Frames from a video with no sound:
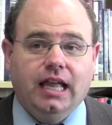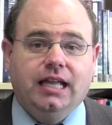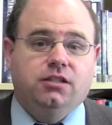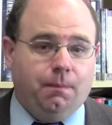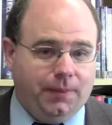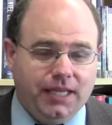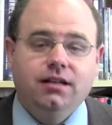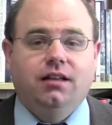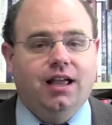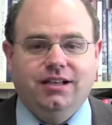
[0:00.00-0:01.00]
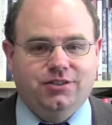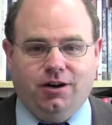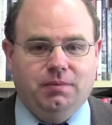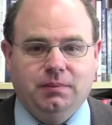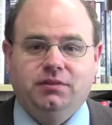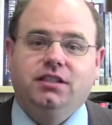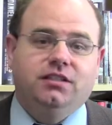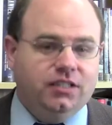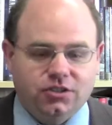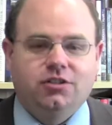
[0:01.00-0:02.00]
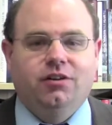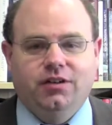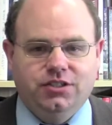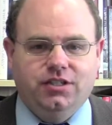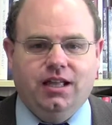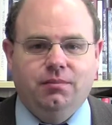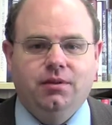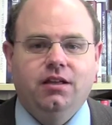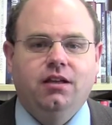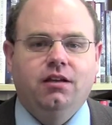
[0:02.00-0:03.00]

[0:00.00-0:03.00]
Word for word: and to penalize our people, to discourage them